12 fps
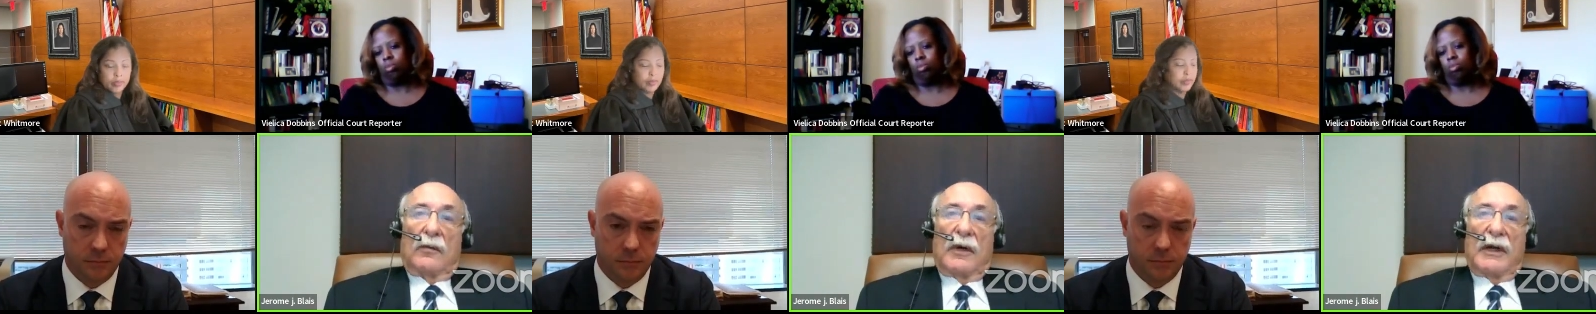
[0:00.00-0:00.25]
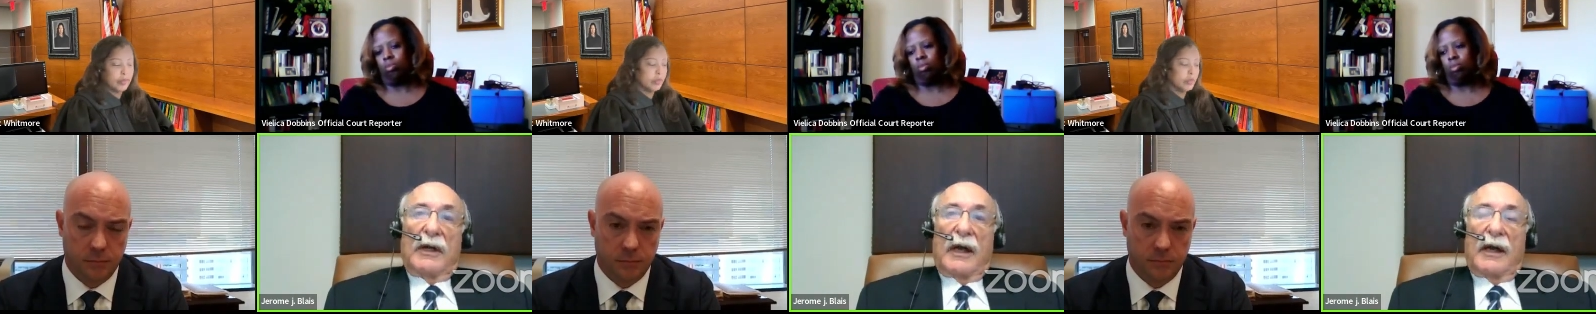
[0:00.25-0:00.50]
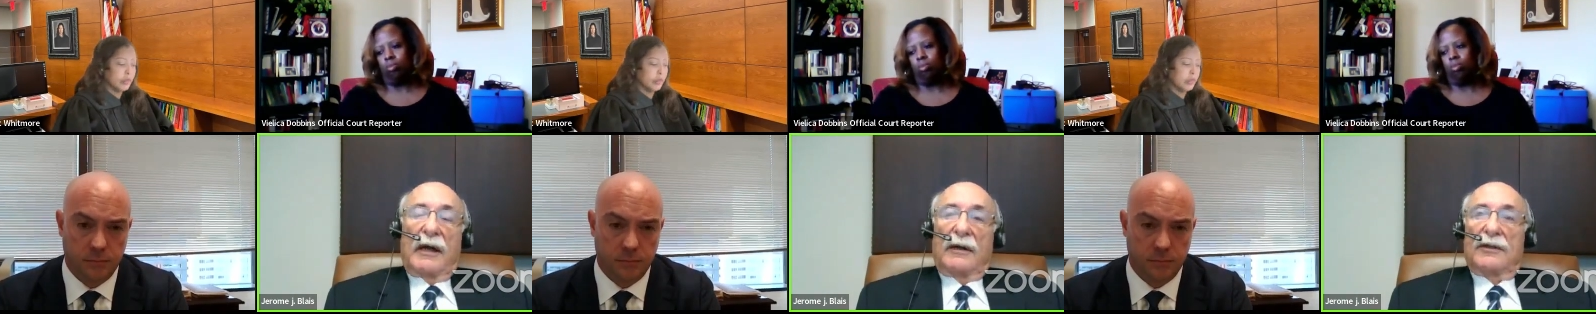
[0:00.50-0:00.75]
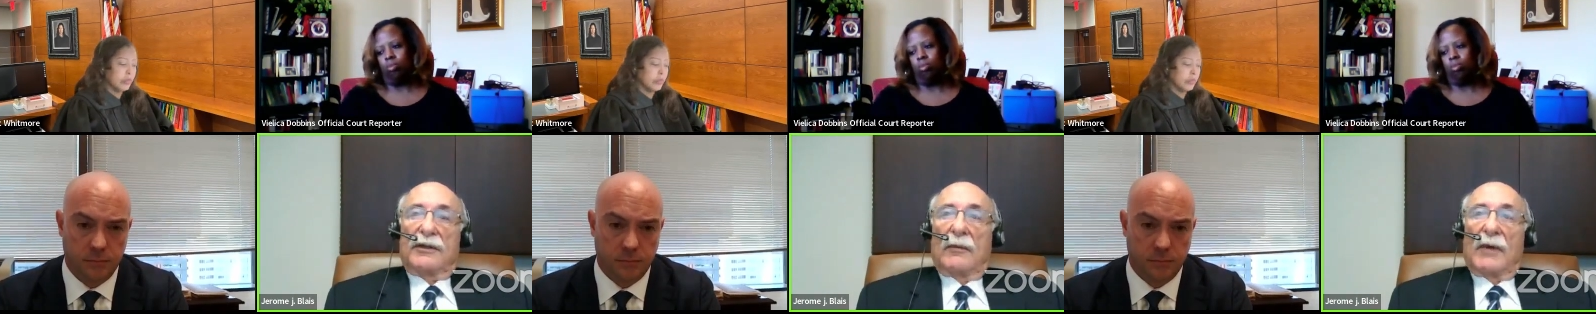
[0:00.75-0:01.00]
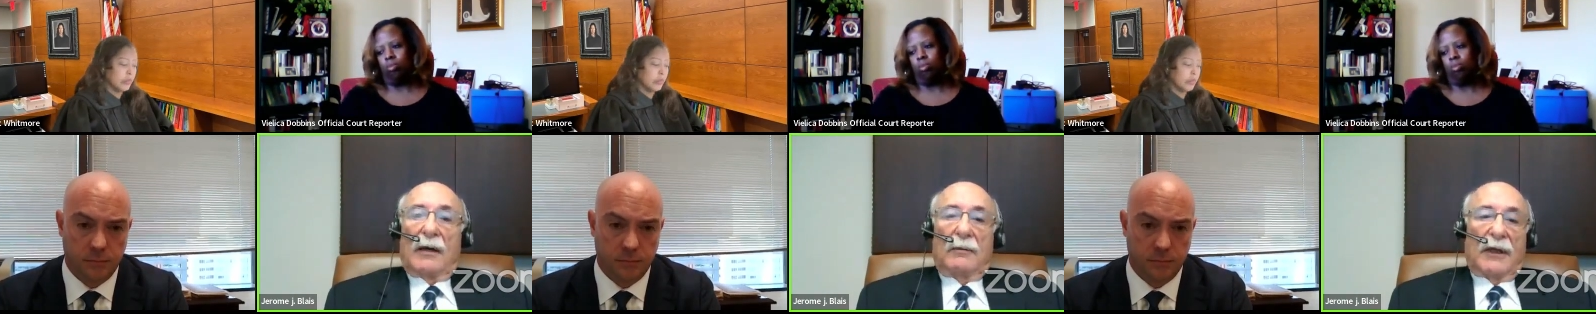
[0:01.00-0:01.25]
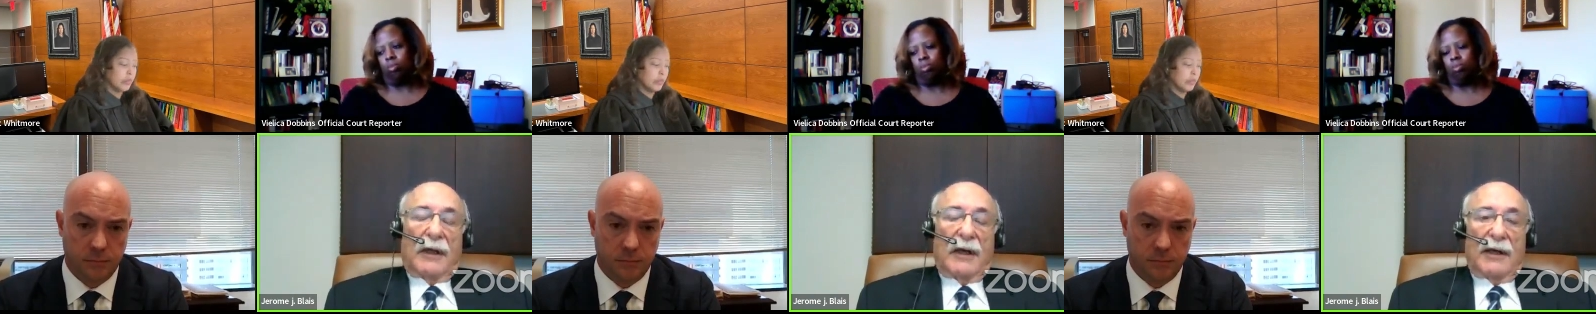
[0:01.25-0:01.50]
Speaker 1: we had some
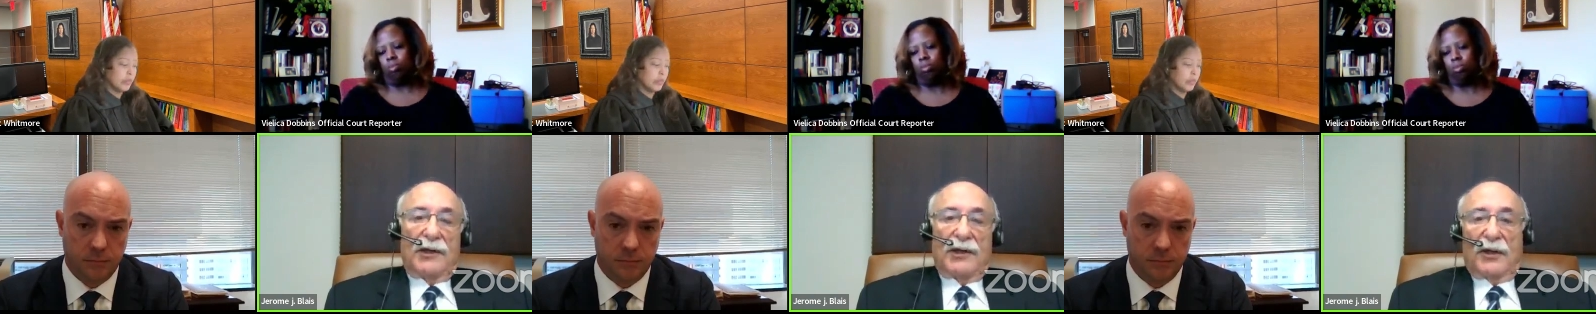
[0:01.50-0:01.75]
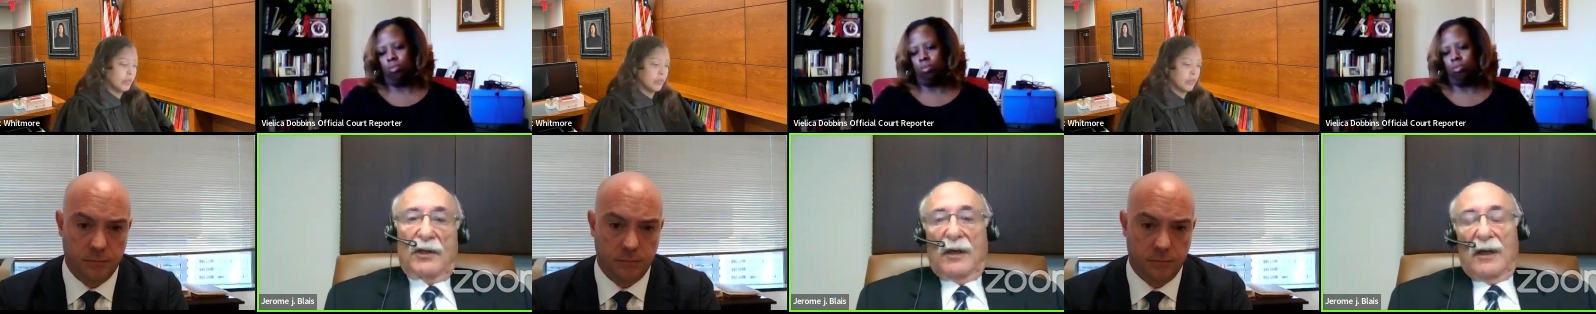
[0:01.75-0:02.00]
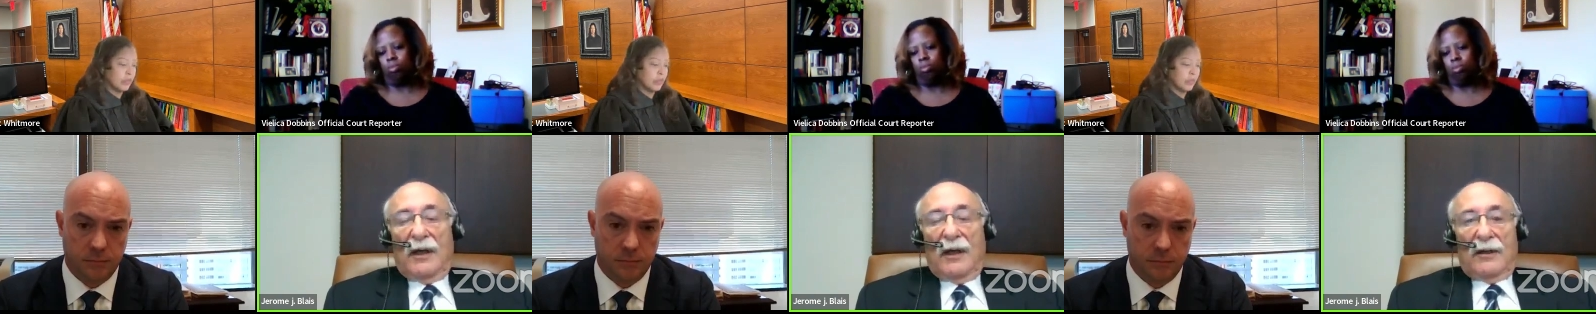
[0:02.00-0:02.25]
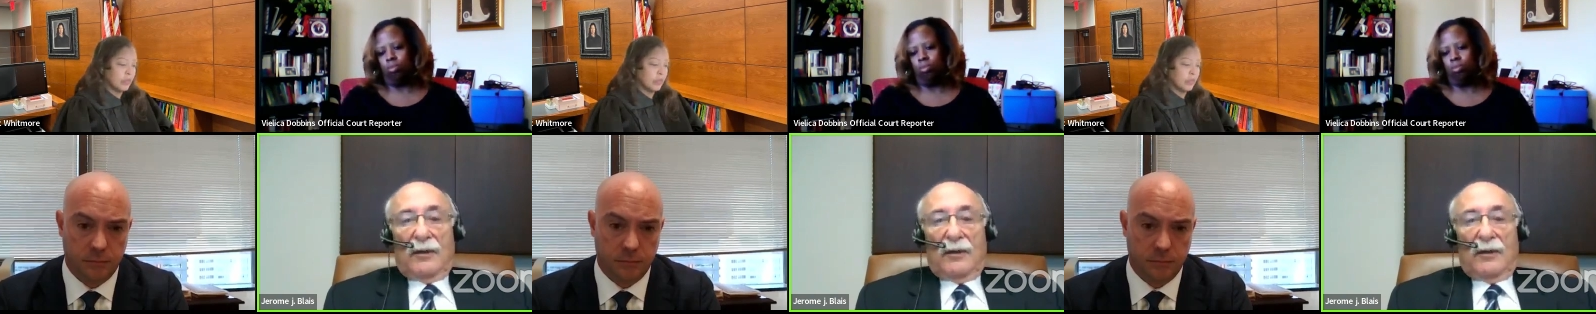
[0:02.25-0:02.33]
obligation